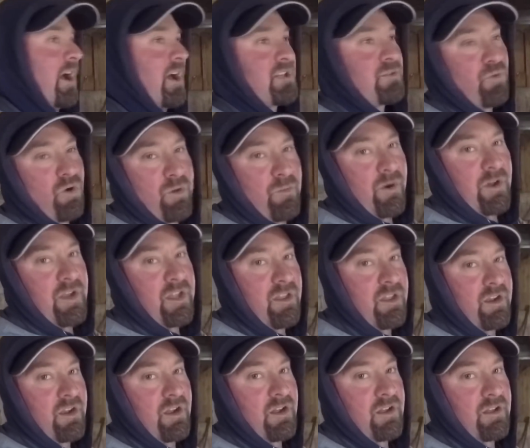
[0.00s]
more money
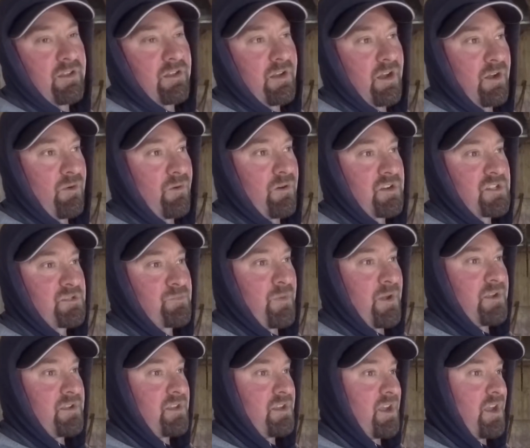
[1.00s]
than I want to
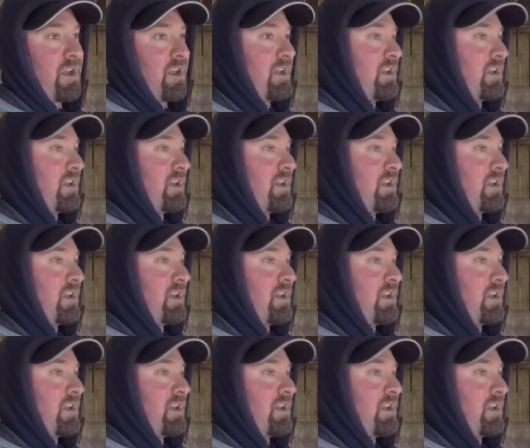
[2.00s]
spend today